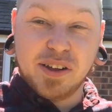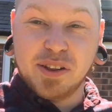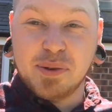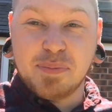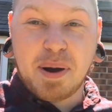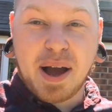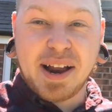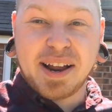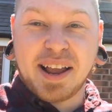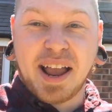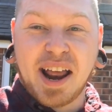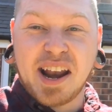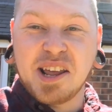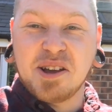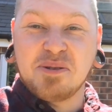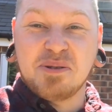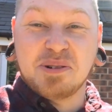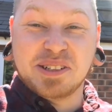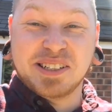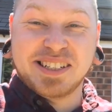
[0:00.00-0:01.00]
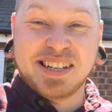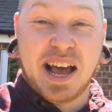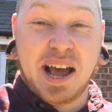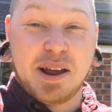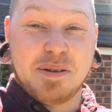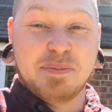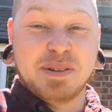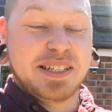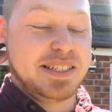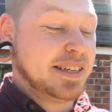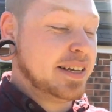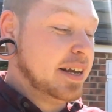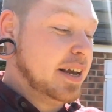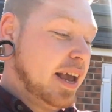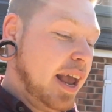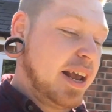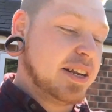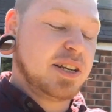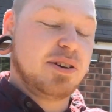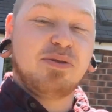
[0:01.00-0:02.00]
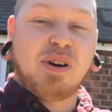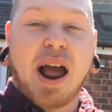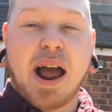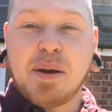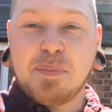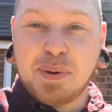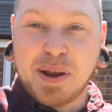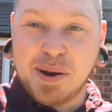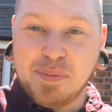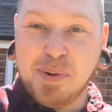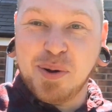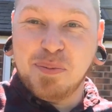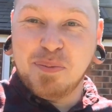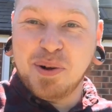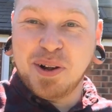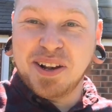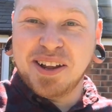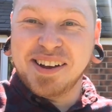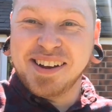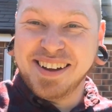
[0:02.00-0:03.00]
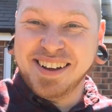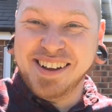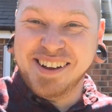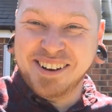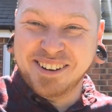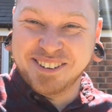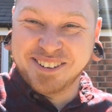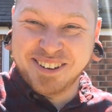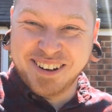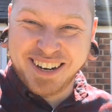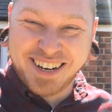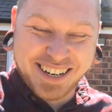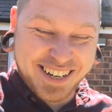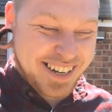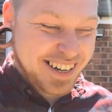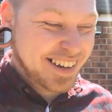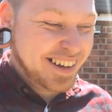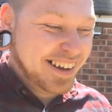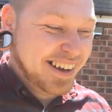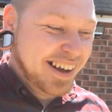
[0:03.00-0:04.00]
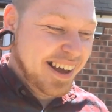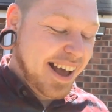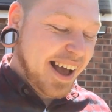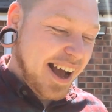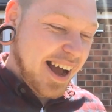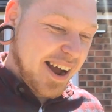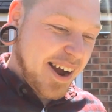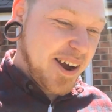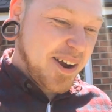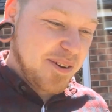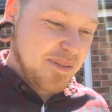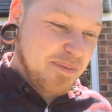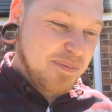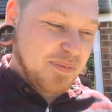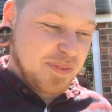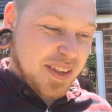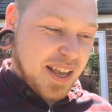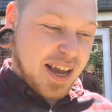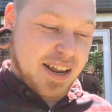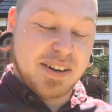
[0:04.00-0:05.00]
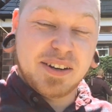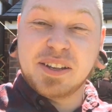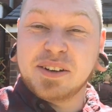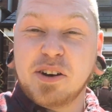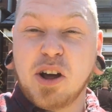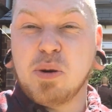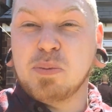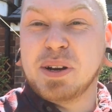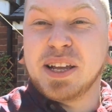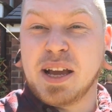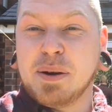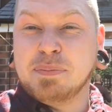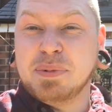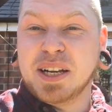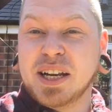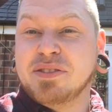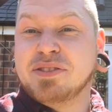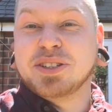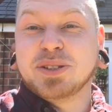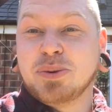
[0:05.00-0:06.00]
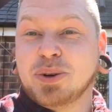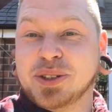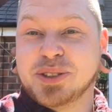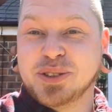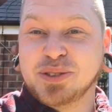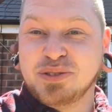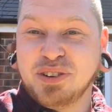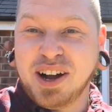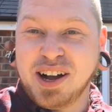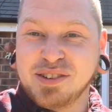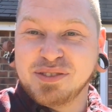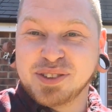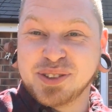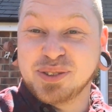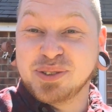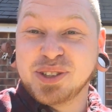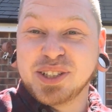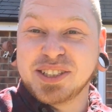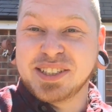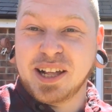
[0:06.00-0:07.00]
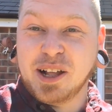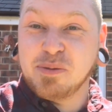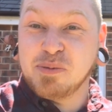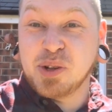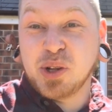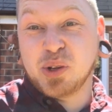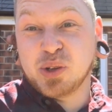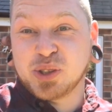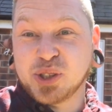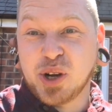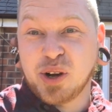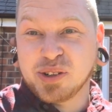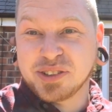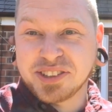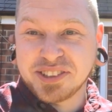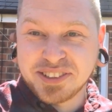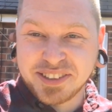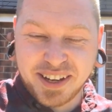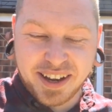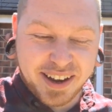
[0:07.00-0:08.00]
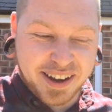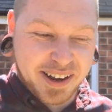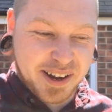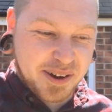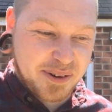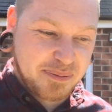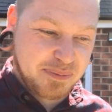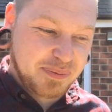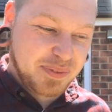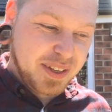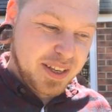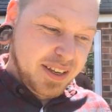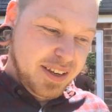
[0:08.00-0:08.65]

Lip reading: at the bike at any one time. It's a right people puller, all right? And nobody can believe it's a 125. As soon as you tell them, they look shocked. And